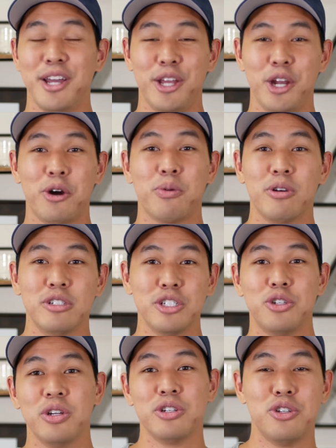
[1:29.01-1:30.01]
you know, were
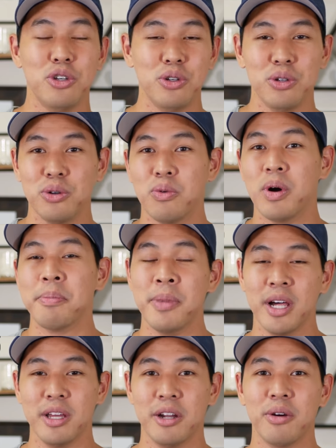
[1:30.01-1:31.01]
just doing 2, 1
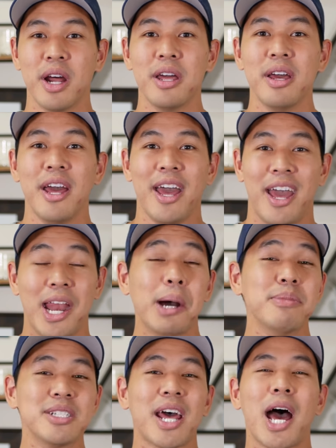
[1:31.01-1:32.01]
million, right? And
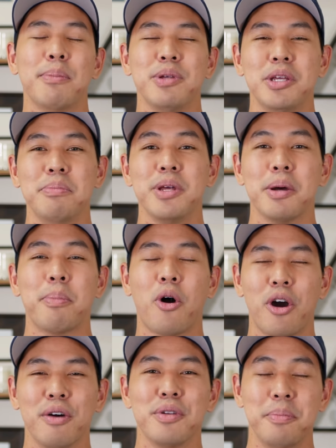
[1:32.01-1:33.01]
I'm just happy to be a
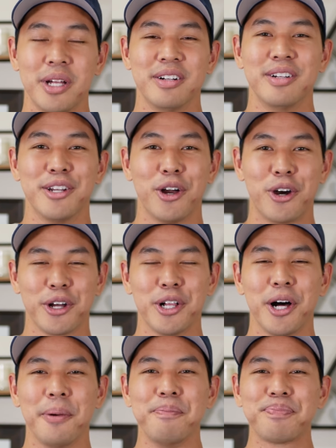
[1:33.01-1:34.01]
part of the $1 million
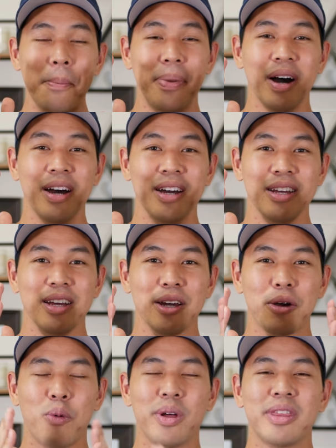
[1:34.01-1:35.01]
club. But
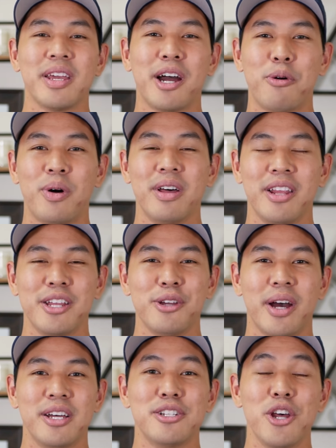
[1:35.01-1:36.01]
one thing I want to let you
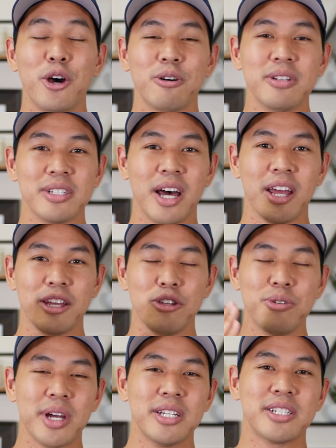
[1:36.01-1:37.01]
guys know is like,
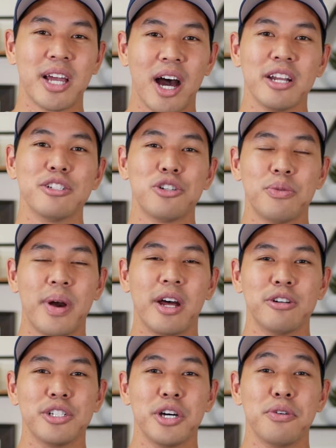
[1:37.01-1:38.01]
you guys got to
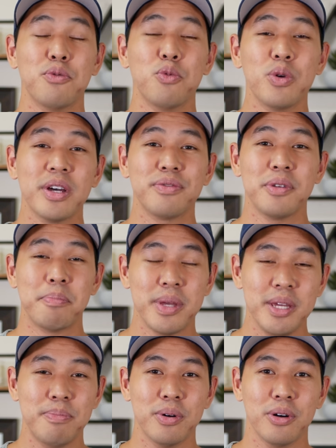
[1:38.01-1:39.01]
surround yourself with the
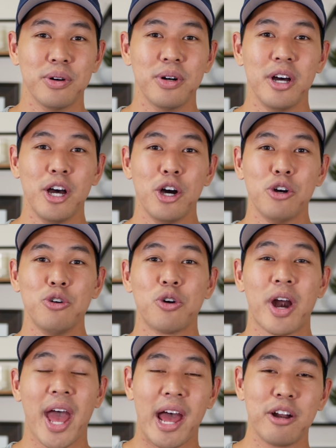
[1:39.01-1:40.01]
people who
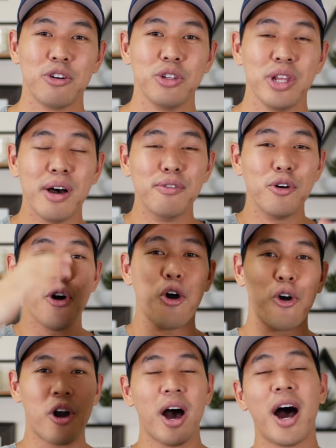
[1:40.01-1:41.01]
are at your level
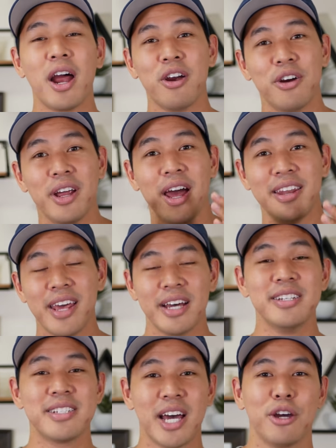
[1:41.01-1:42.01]
or higher, and
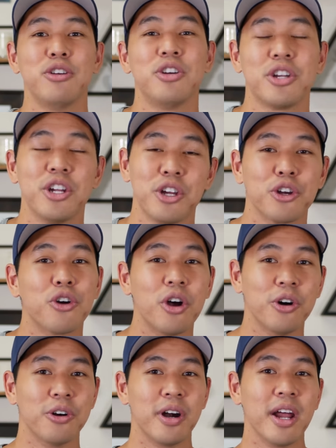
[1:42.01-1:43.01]
that is how you're going to
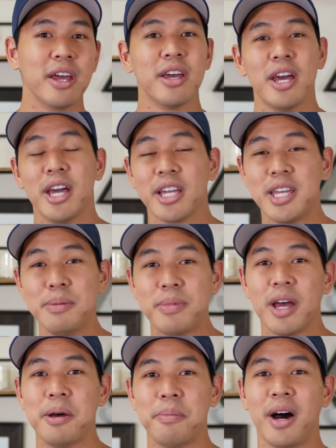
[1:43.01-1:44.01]
grow, right? Keep
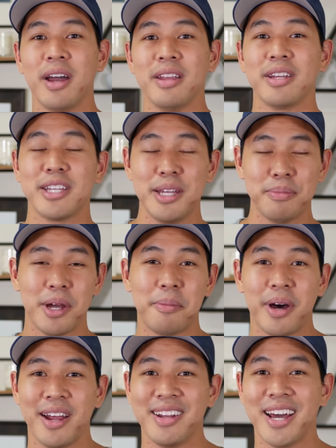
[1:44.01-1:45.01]
that in mind, keep that
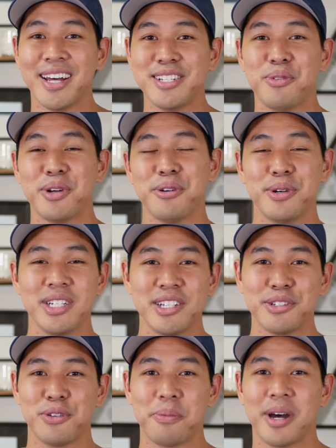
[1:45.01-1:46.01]
in mind. That's one of the
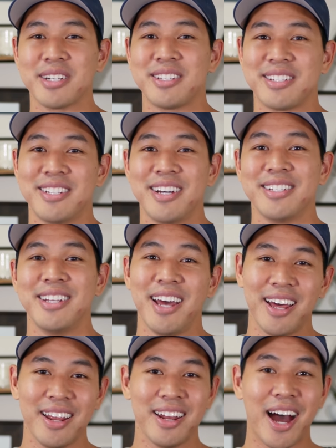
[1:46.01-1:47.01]
reasons for my success,
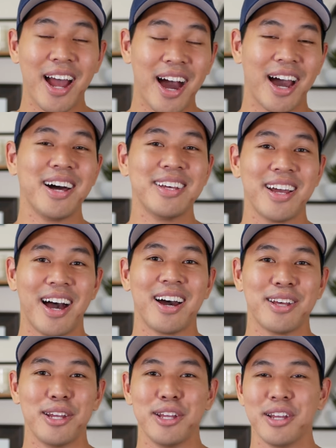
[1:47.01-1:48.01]
and I
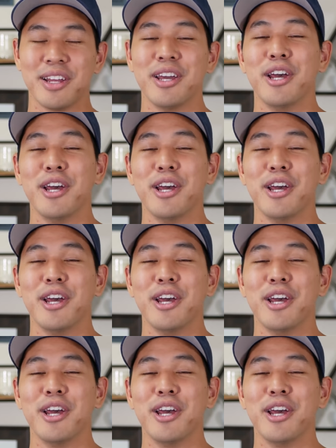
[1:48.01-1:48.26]
highly